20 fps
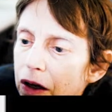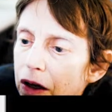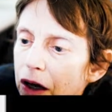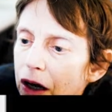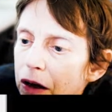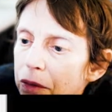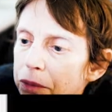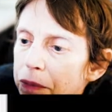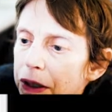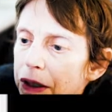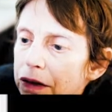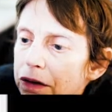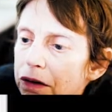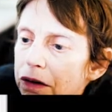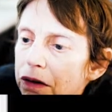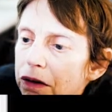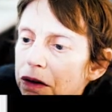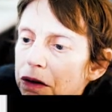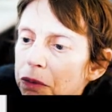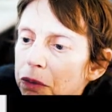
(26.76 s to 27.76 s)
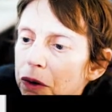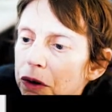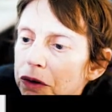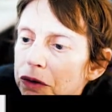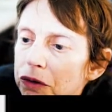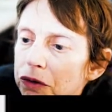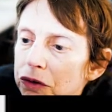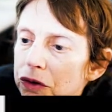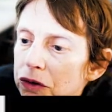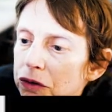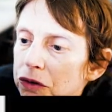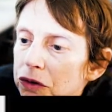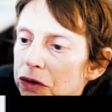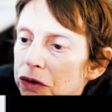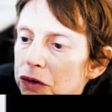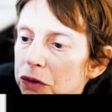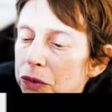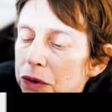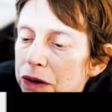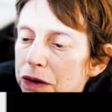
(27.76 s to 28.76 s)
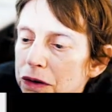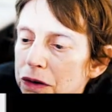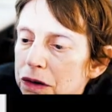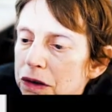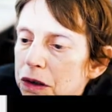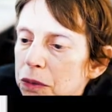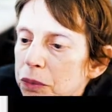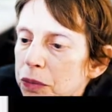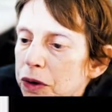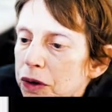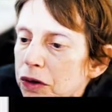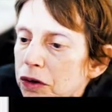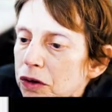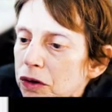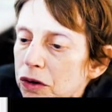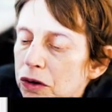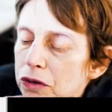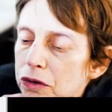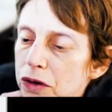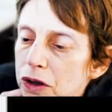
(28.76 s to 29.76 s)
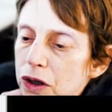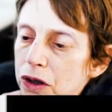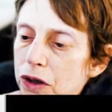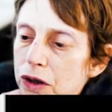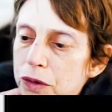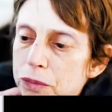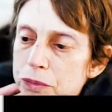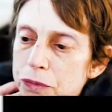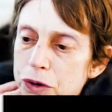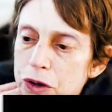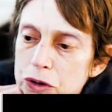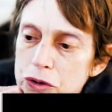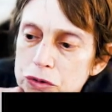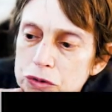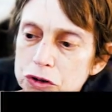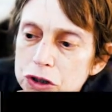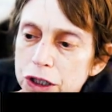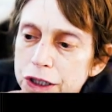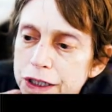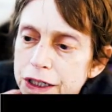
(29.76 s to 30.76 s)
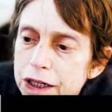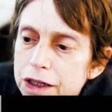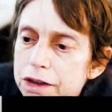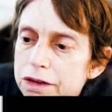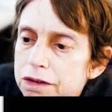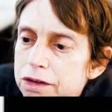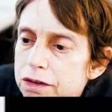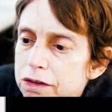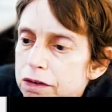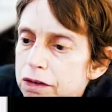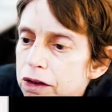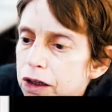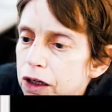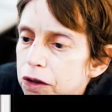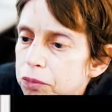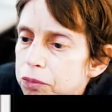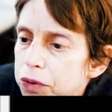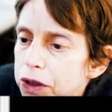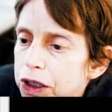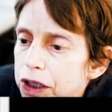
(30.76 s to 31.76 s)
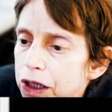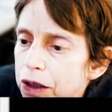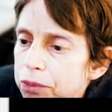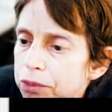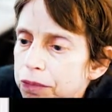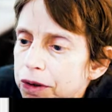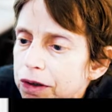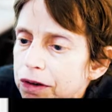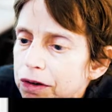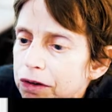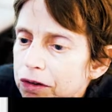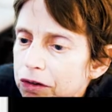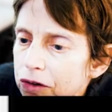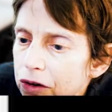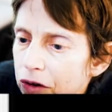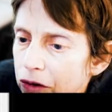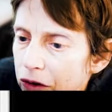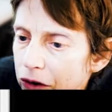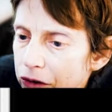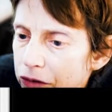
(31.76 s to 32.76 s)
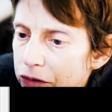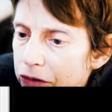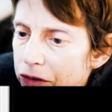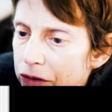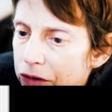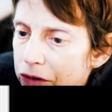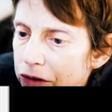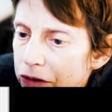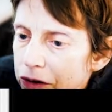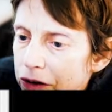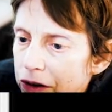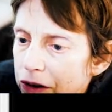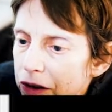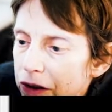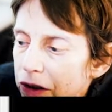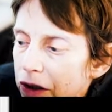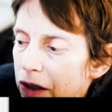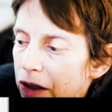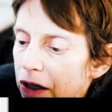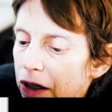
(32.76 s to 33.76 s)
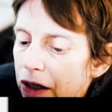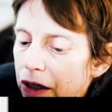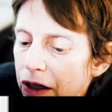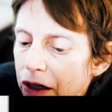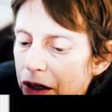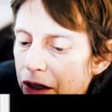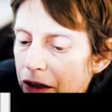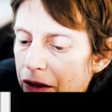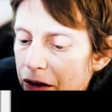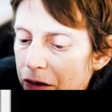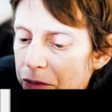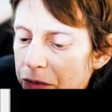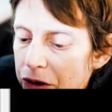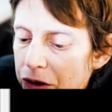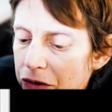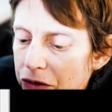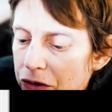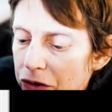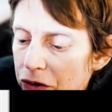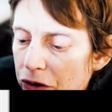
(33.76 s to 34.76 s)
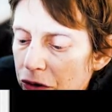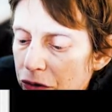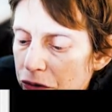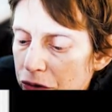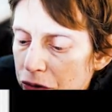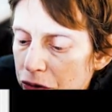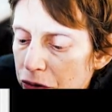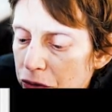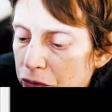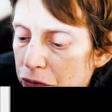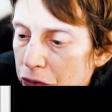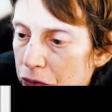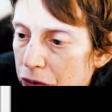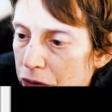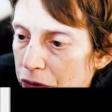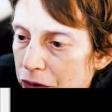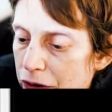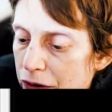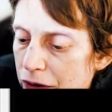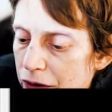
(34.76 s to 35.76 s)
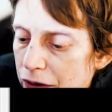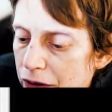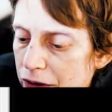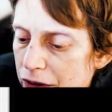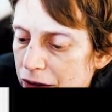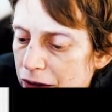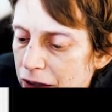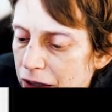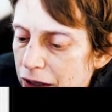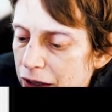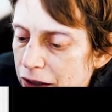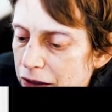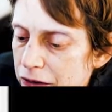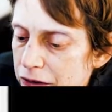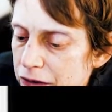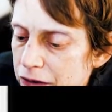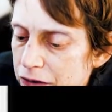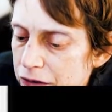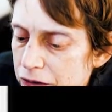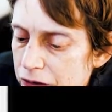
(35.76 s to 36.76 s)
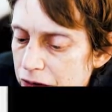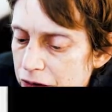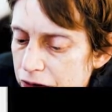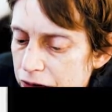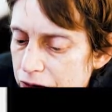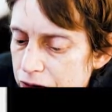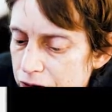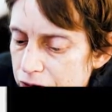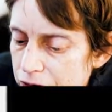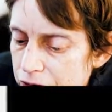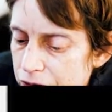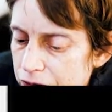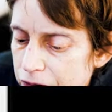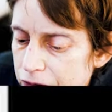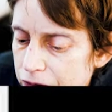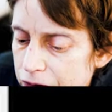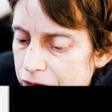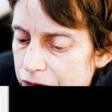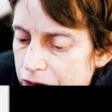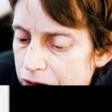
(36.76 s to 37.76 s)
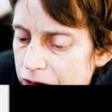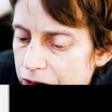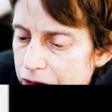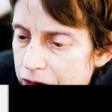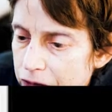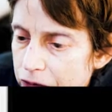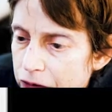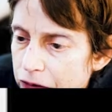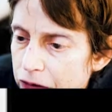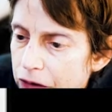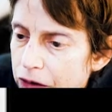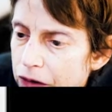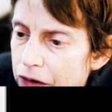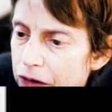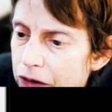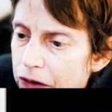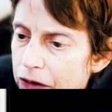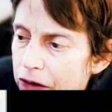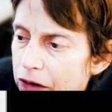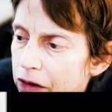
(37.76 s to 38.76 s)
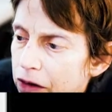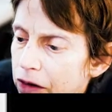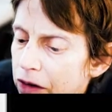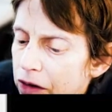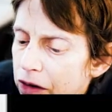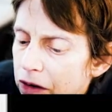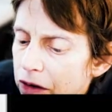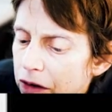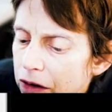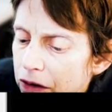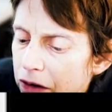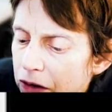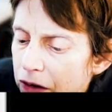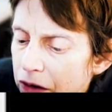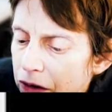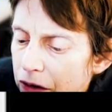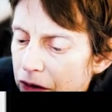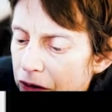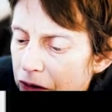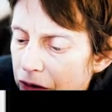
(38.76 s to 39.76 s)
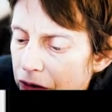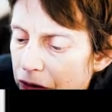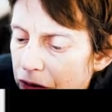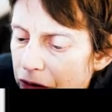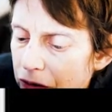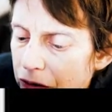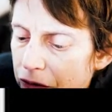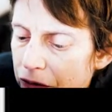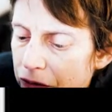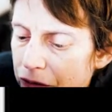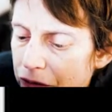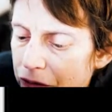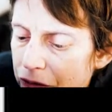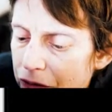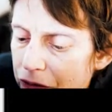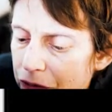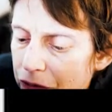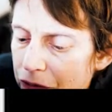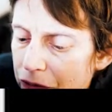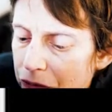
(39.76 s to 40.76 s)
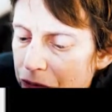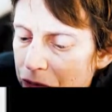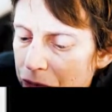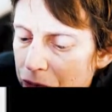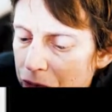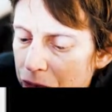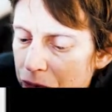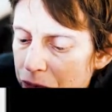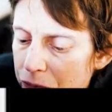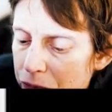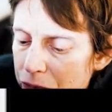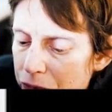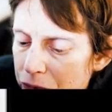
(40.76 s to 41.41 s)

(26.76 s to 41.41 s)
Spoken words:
And basically what you just do is a typical Node.js npm start. And let me show you that. I think this is it. Whoop.